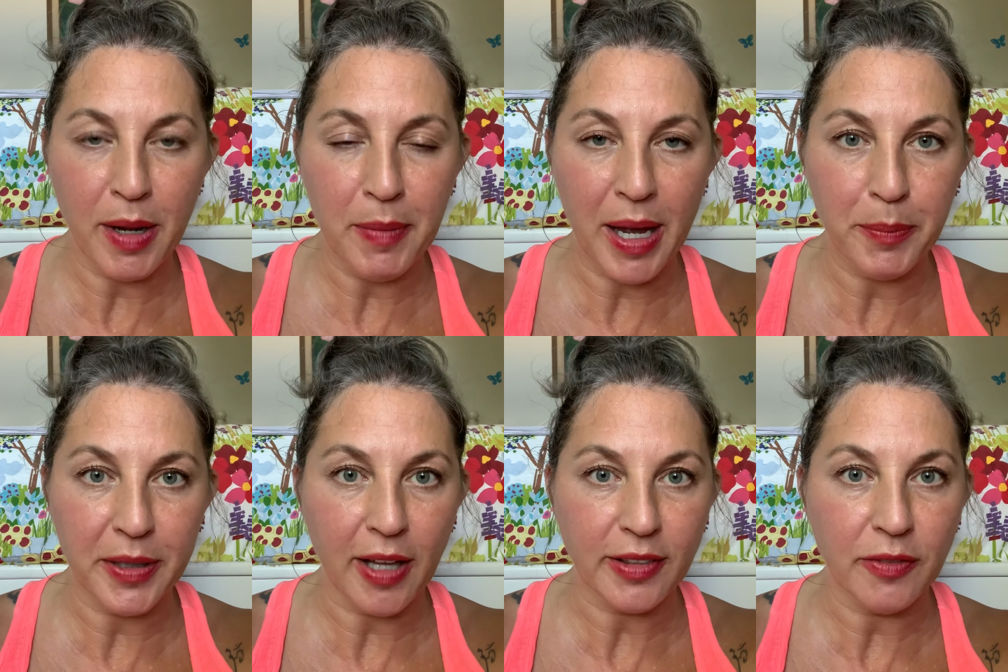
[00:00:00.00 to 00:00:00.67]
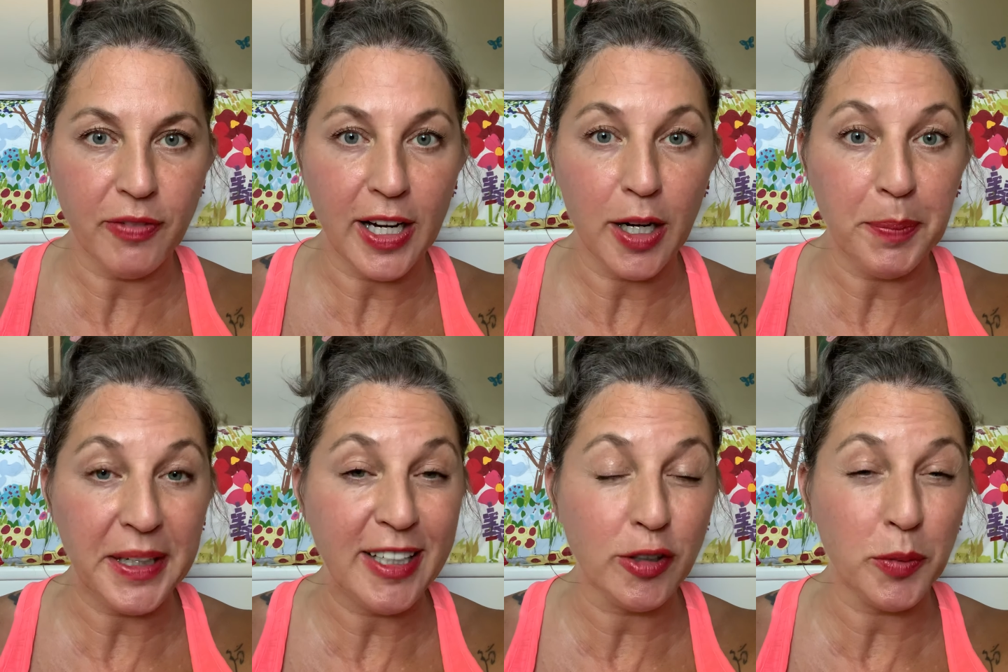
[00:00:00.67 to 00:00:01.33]
My mom put out the fire.
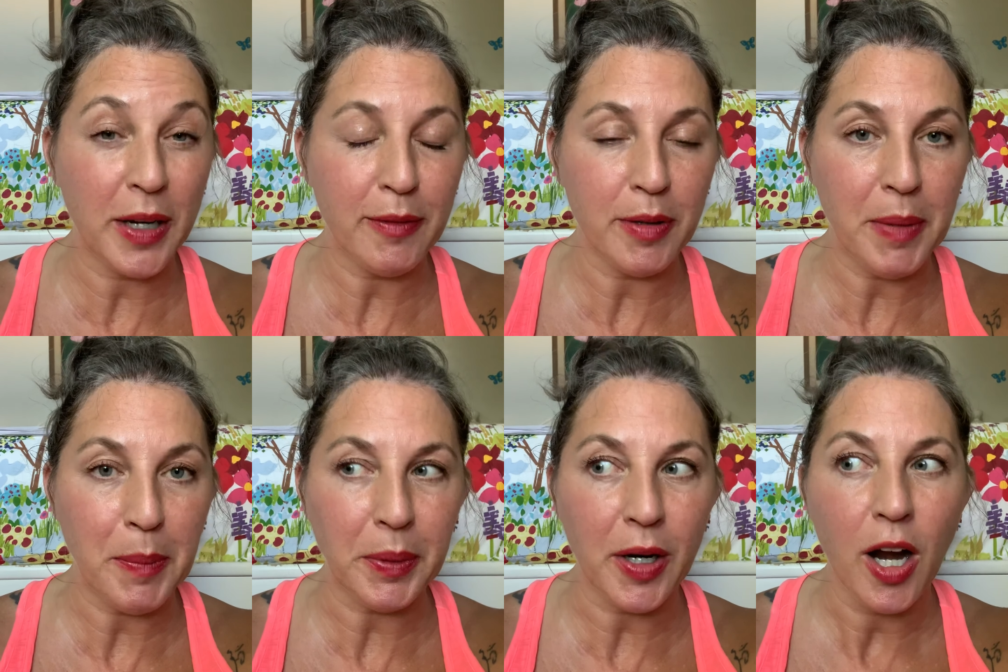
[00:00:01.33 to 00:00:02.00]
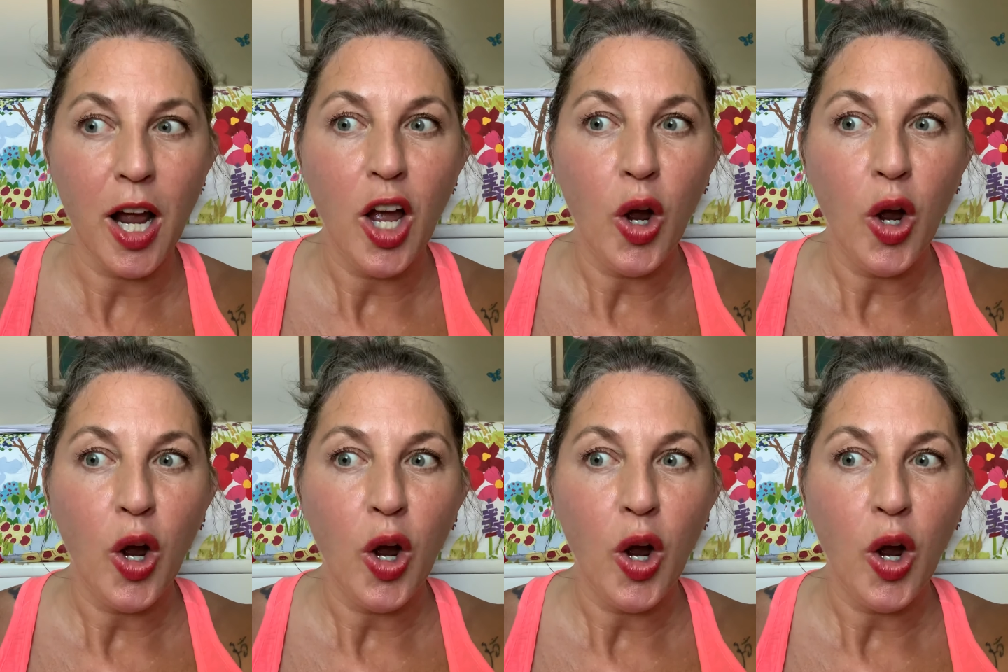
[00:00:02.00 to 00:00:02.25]
But here's what I remember.